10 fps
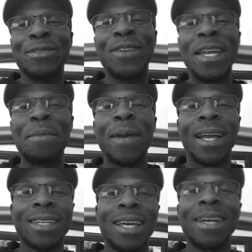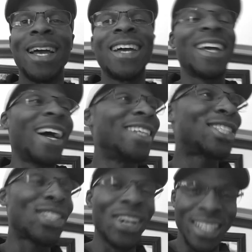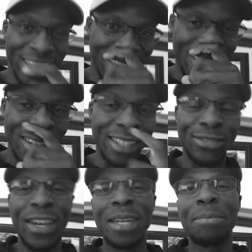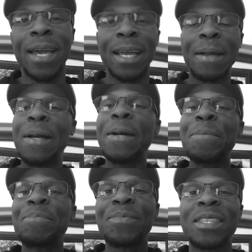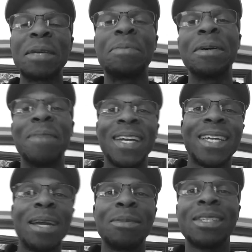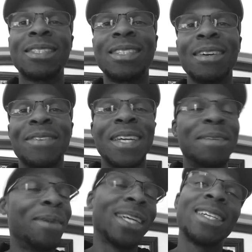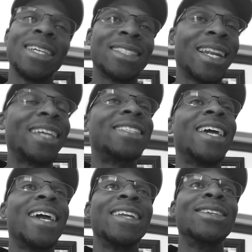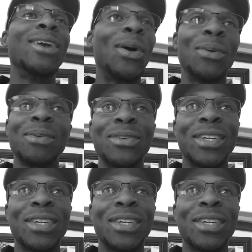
fanny pack because I started to carry this fanny pack to put my cameras and stuff in, and my kids are like, Dad, no, you